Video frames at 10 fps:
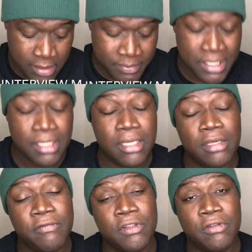being
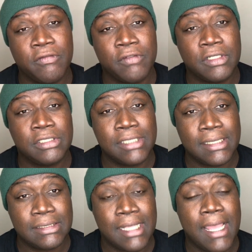interviewed for the
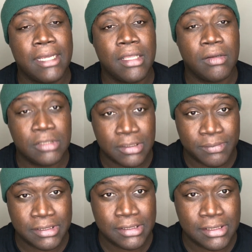Jets head coaching
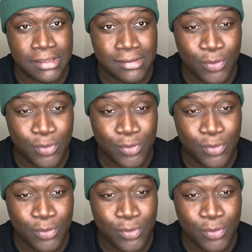position.